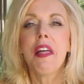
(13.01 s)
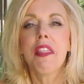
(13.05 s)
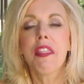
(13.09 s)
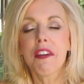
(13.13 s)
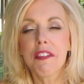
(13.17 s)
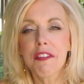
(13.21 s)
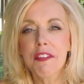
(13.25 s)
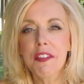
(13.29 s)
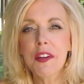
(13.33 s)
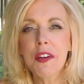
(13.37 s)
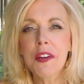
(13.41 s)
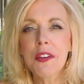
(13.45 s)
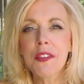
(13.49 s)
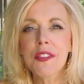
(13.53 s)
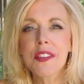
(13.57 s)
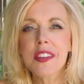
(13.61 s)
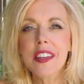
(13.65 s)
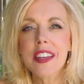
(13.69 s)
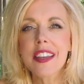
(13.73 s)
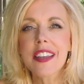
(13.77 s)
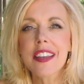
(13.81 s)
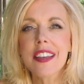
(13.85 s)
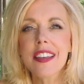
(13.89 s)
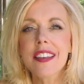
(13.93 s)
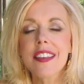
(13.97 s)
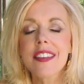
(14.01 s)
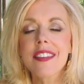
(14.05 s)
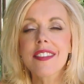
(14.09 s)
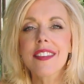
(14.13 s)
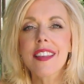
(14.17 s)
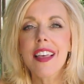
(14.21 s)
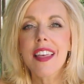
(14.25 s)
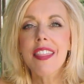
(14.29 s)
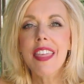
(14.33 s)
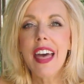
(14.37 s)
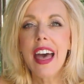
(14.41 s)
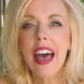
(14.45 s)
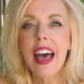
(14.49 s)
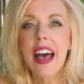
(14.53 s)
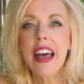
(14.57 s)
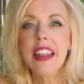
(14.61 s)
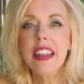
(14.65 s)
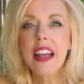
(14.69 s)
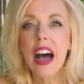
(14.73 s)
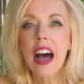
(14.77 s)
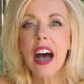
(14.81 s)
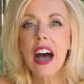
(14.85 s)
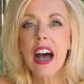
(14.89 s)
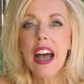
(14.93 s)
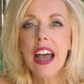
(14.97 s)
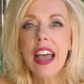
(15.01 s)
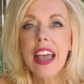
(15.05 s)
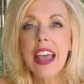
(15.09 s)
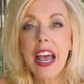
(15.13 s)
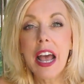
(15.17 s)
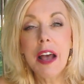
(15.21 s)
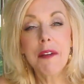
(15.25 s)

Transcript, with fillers: The first is that I